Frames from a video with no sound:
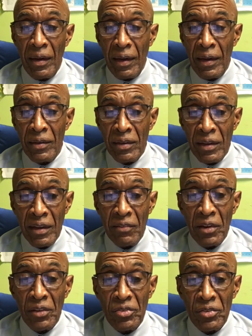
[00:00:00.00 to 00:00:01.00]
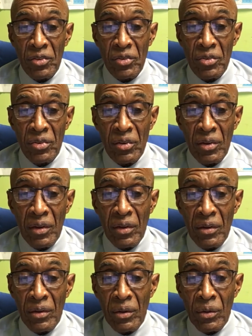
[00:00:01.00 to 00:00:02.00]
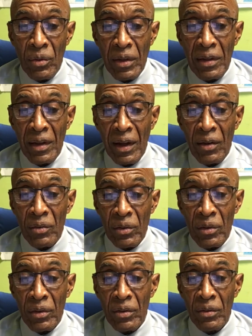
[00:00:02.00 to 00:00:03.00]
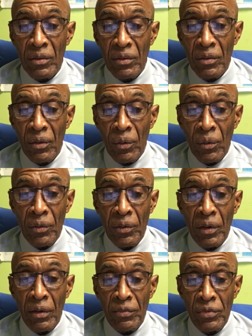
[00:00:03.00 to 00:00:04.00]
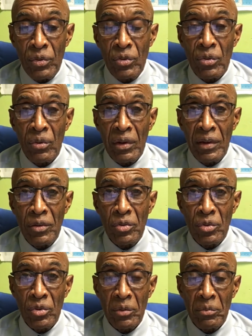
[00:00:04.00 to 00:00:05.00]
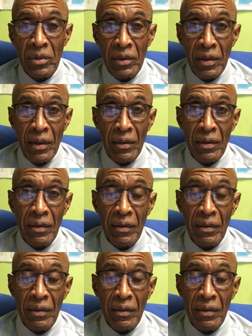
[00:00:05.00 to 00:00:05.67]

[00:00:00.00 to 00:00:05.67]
and gave us this great outlook on our future relationship together.